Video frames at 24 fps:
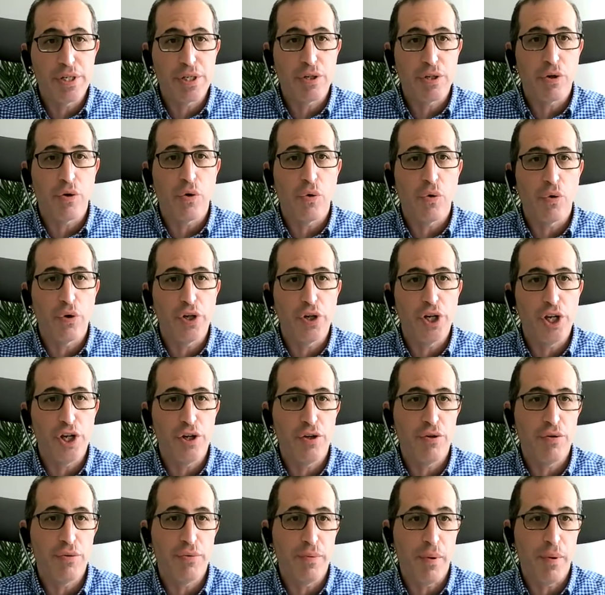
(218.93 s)
or
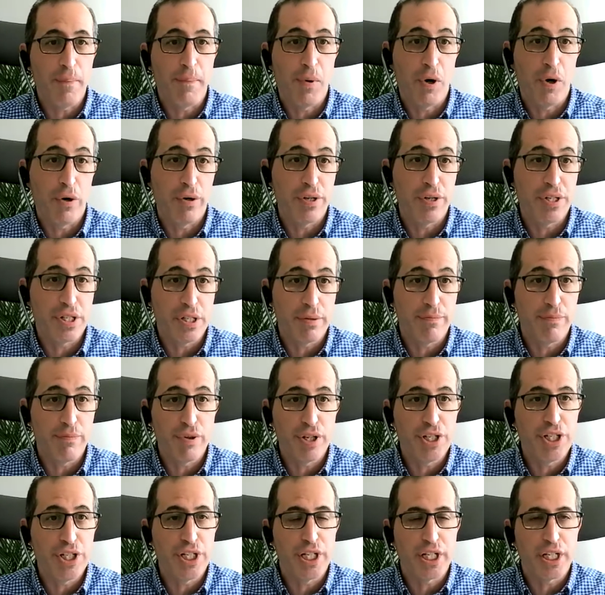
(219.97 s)
new borrowers to
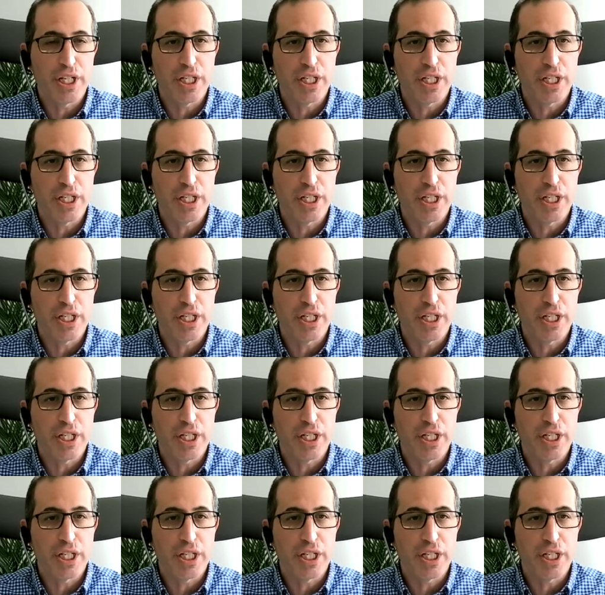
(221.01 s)
bridging